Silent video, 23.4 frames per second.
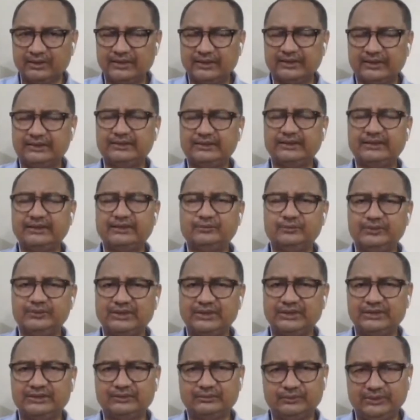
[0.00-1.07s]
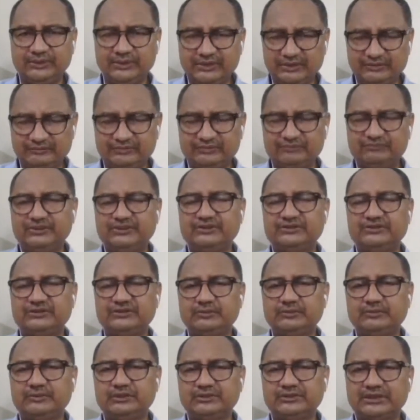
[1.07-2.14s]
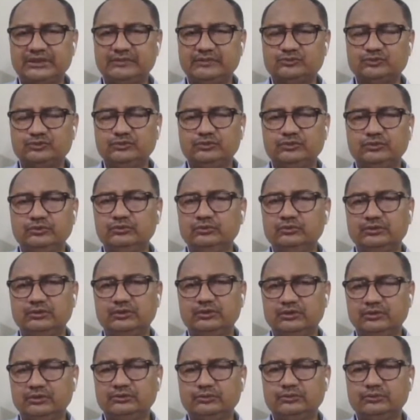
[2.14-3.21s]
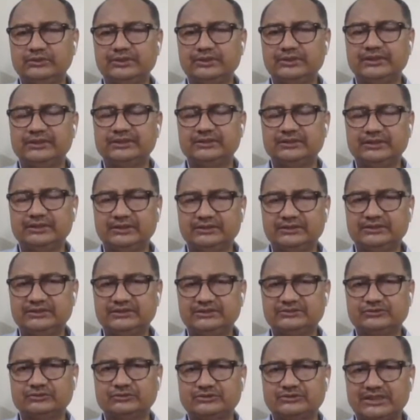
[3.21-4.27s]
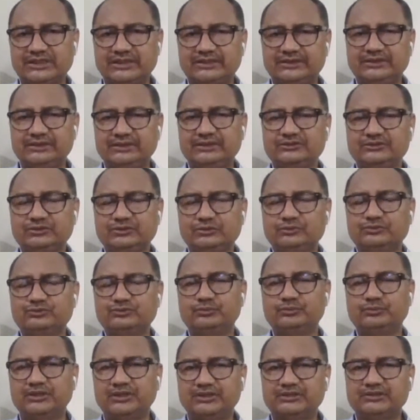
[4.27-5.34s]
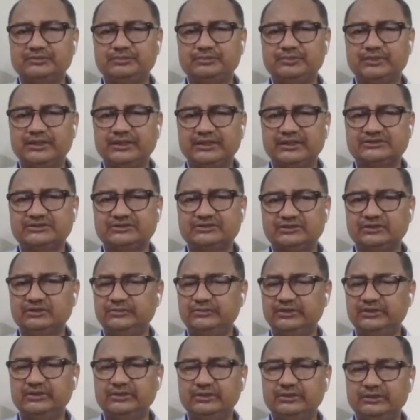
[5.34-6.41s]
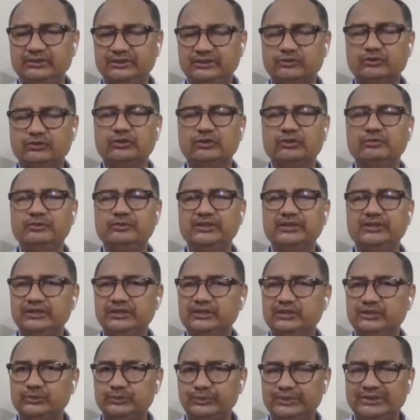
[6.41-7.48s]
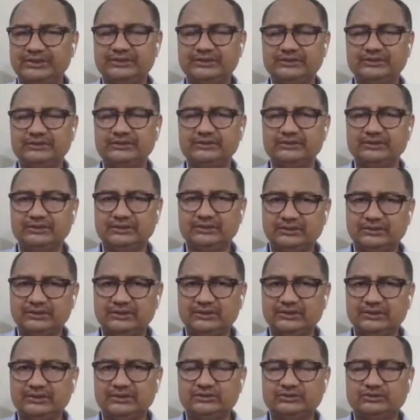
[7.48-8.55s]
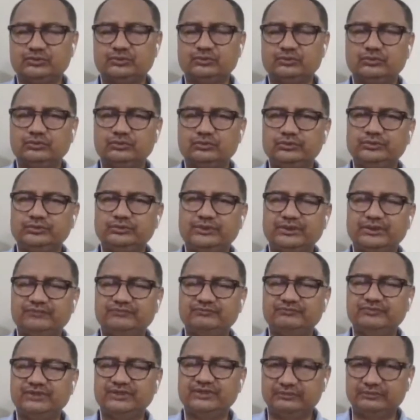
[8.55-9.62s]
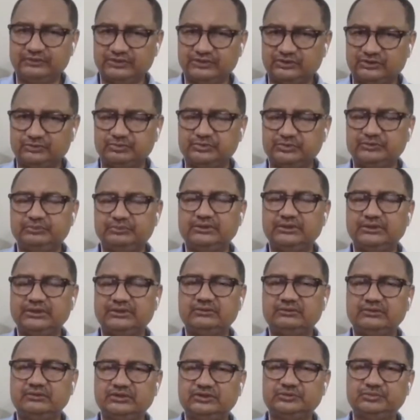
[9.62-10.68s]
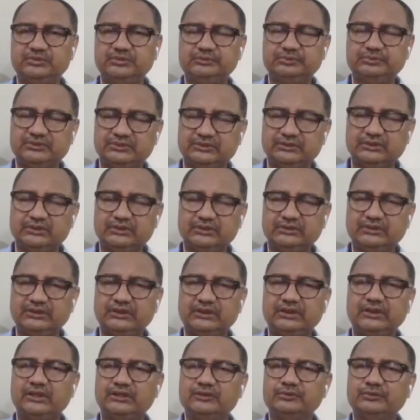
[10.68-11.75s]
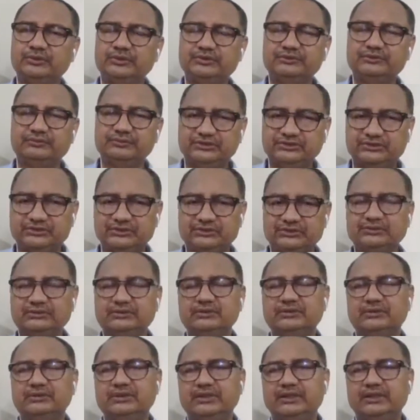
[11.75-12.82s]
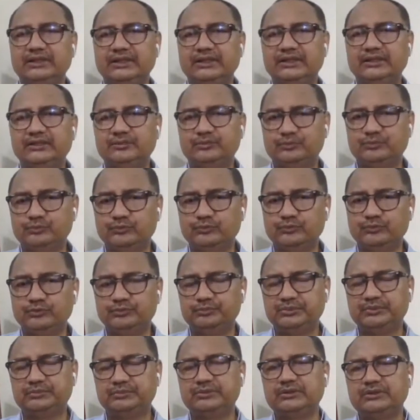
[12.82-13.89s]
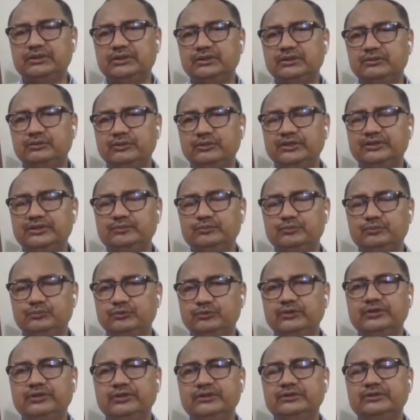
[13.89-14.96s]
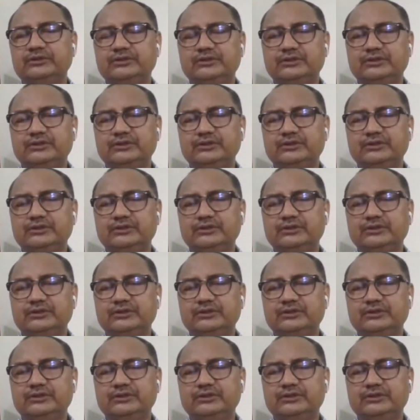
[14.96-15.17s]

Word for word: and then we we live in very troubled times we all all know that and this society is also marked by extreme economic inequality so you have very rich people and rich people they are going richer and the poor people are going poorer